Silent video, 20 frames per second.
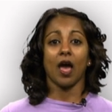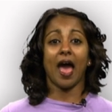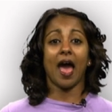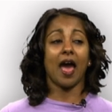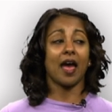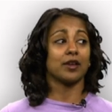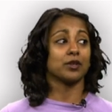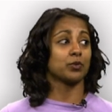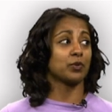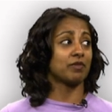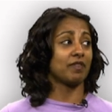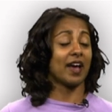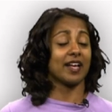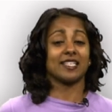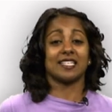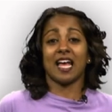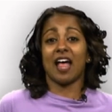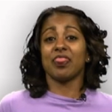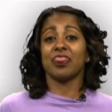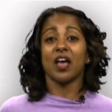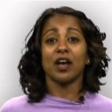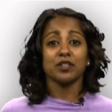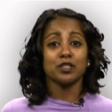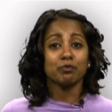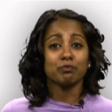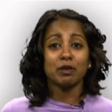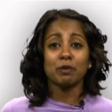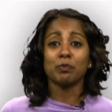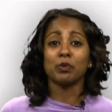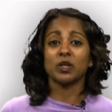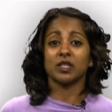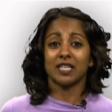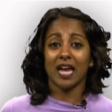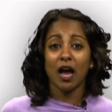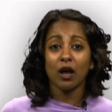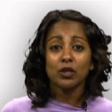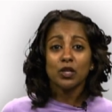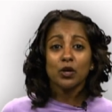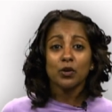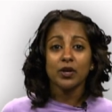and we've had 10,000 people
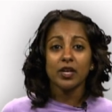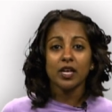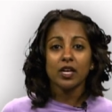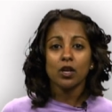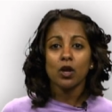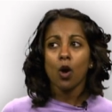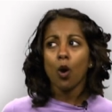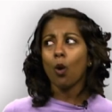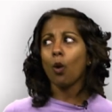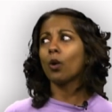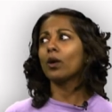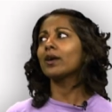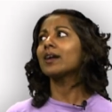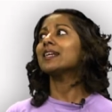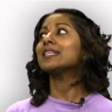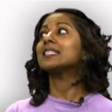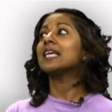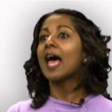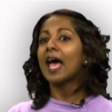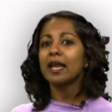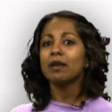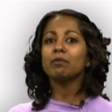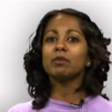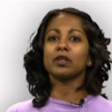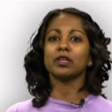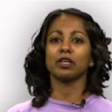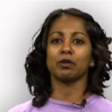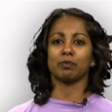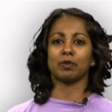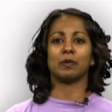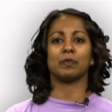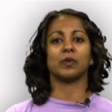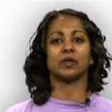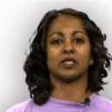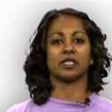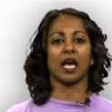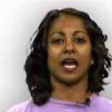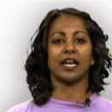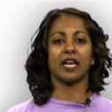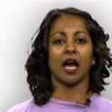download it or 10 million people
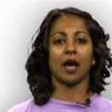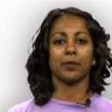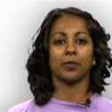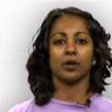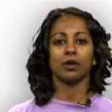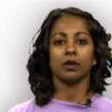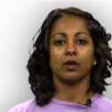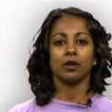sign up,